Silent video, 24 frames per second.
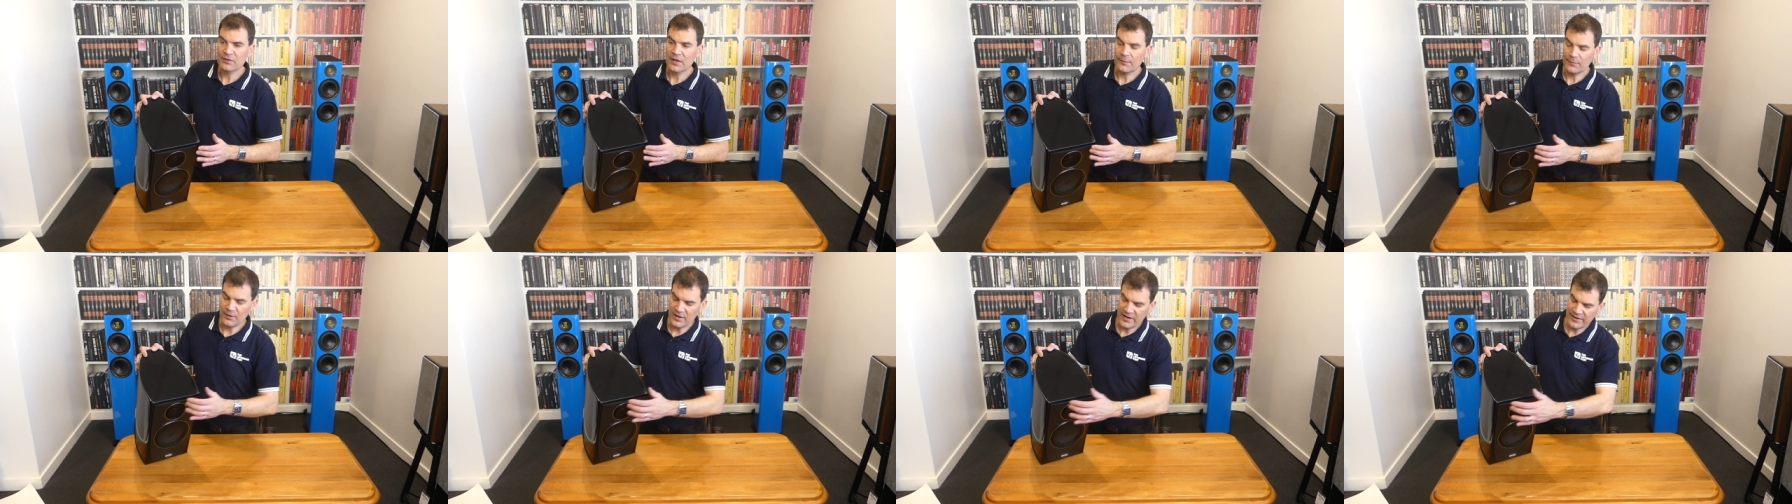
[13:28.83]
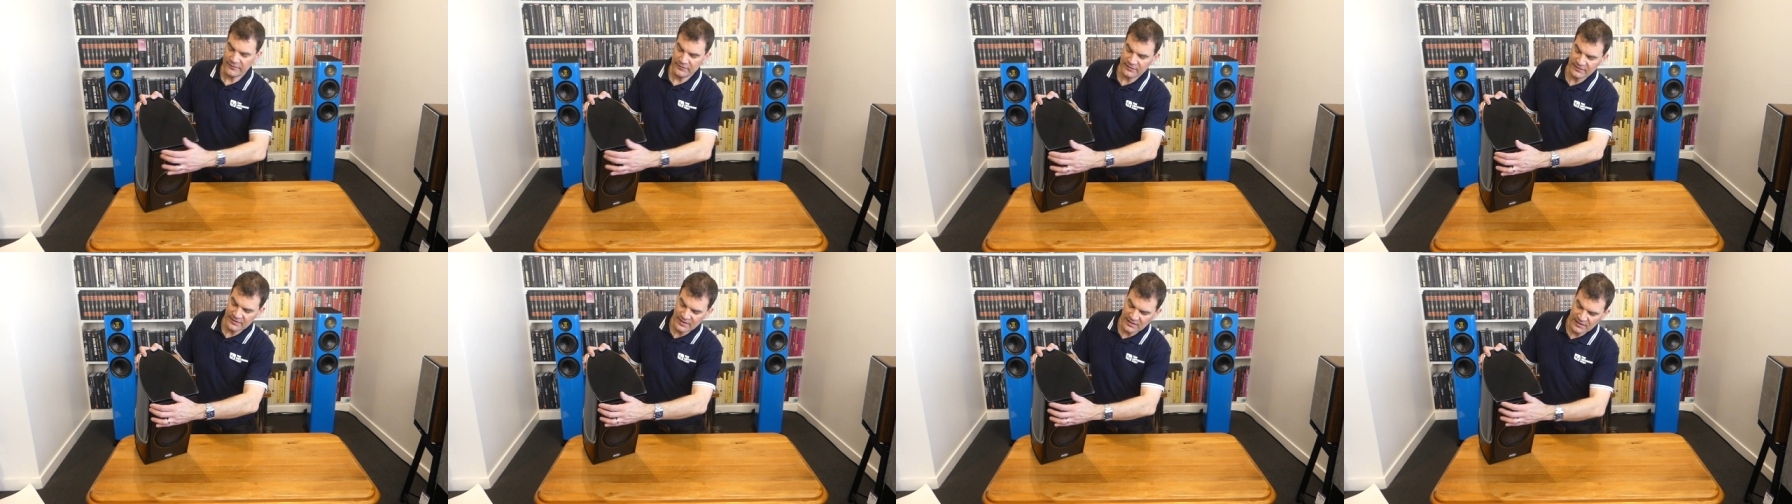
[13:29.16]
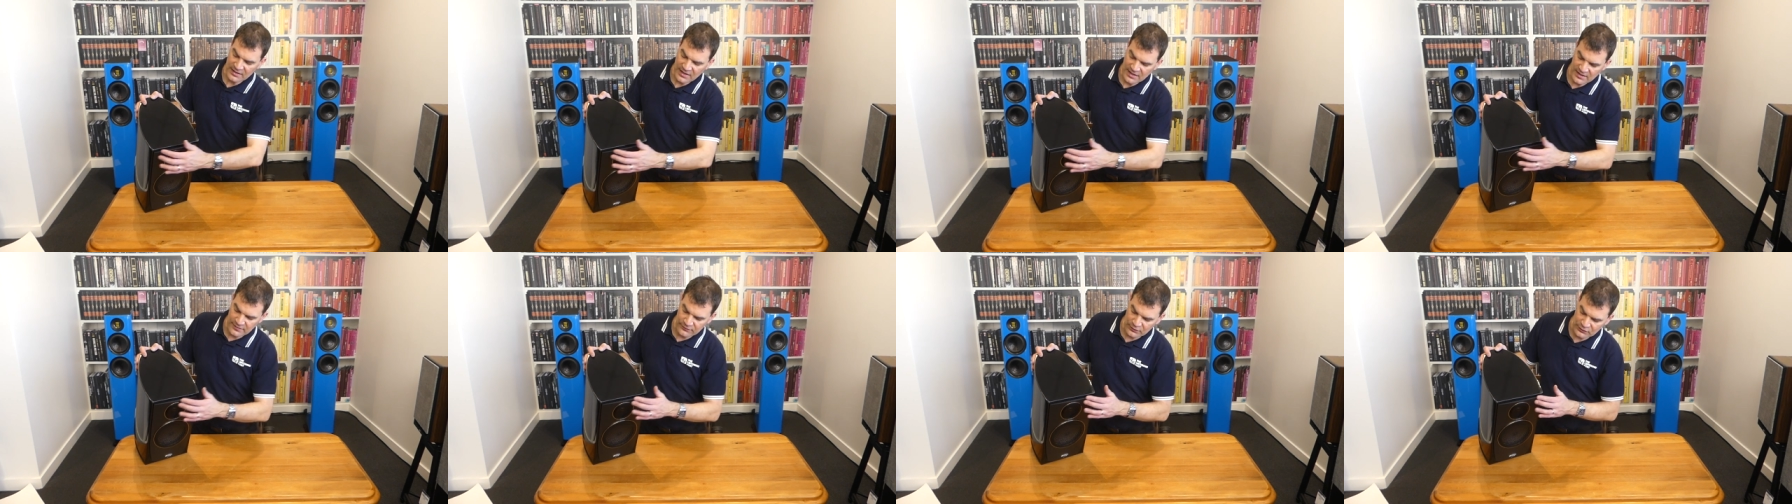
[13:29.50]
by having that
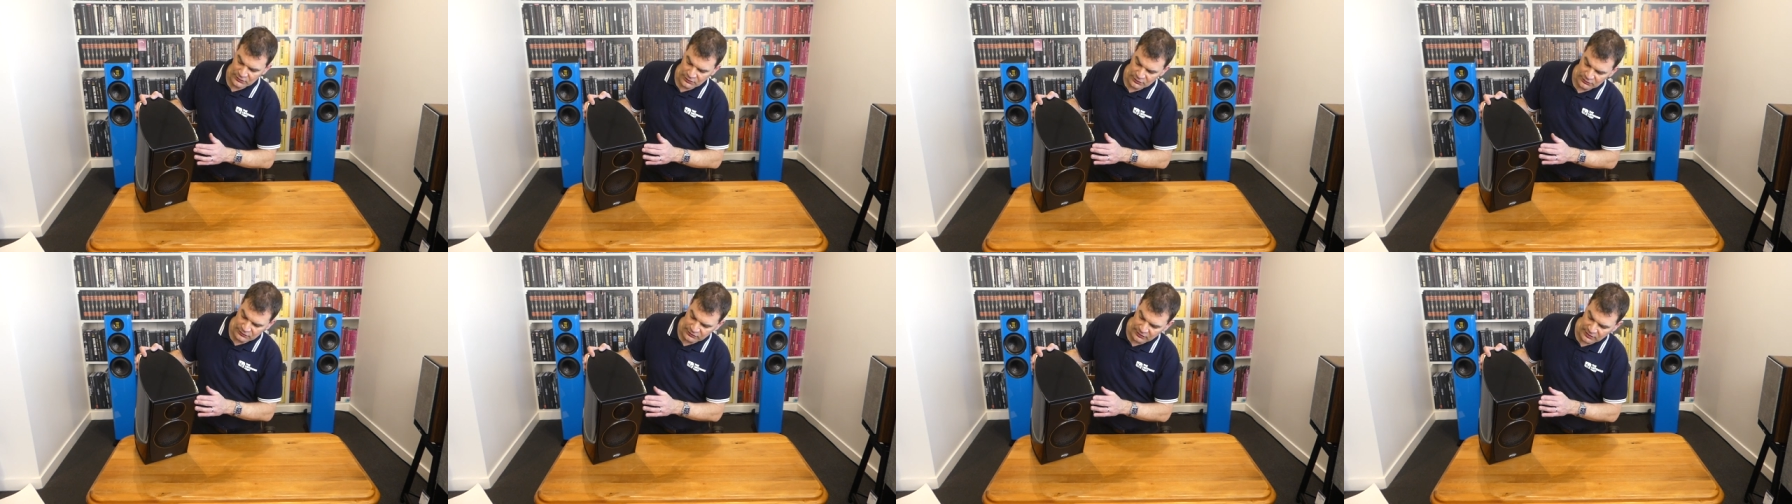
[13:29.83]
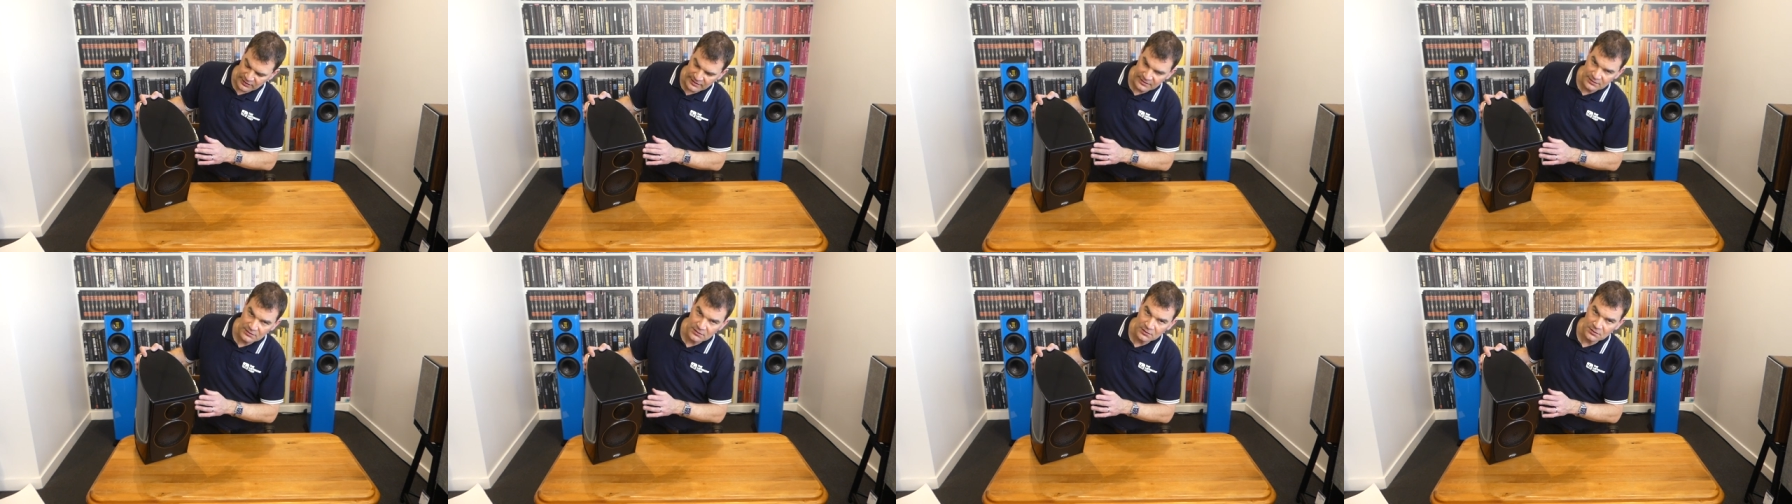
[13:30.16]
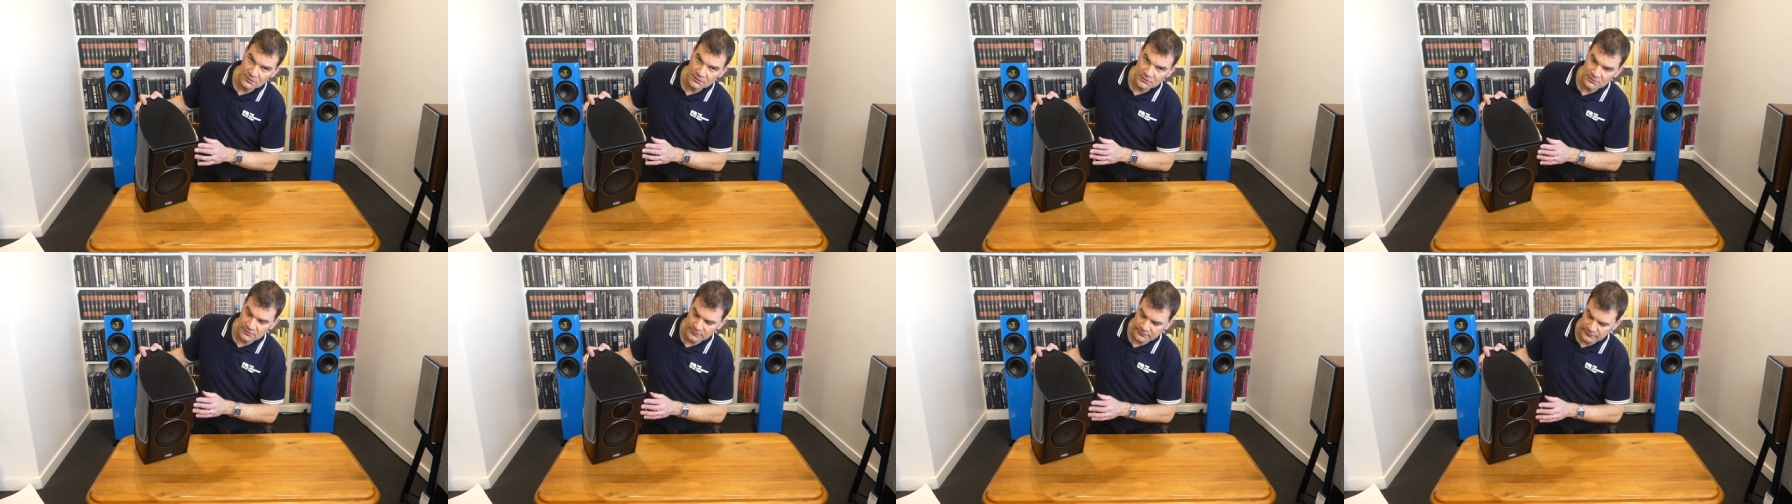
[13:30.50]
ever so slight
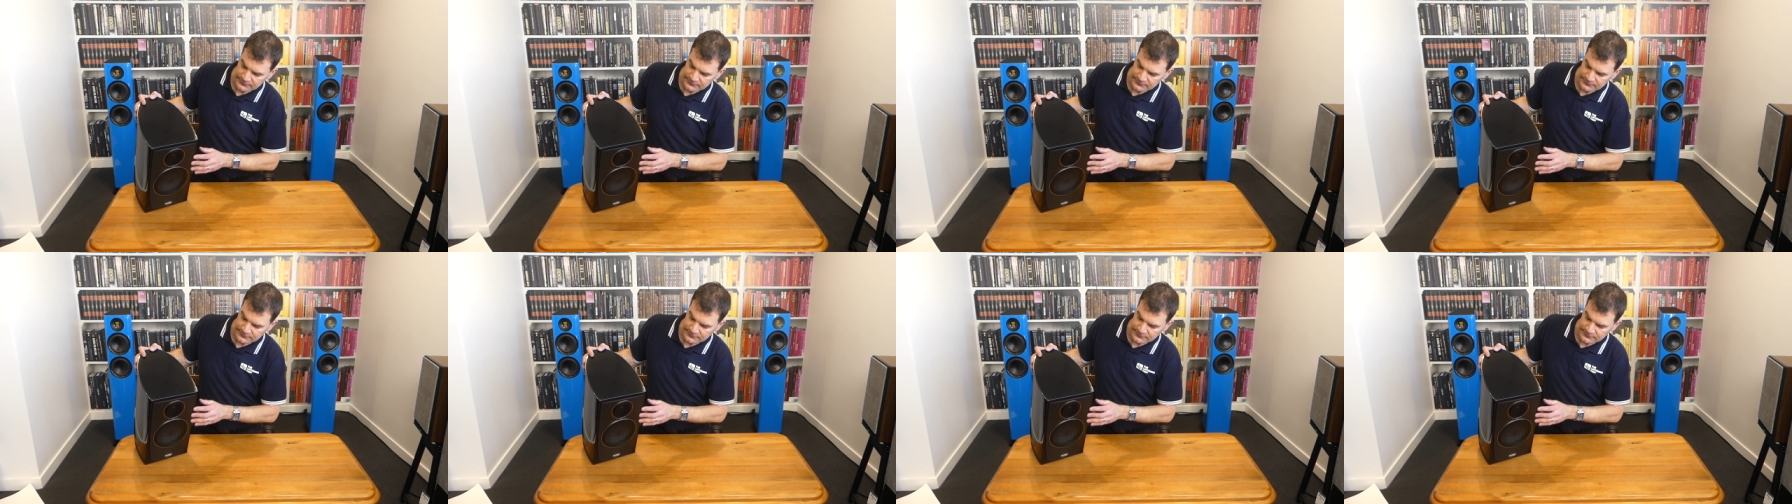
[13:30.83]
curve.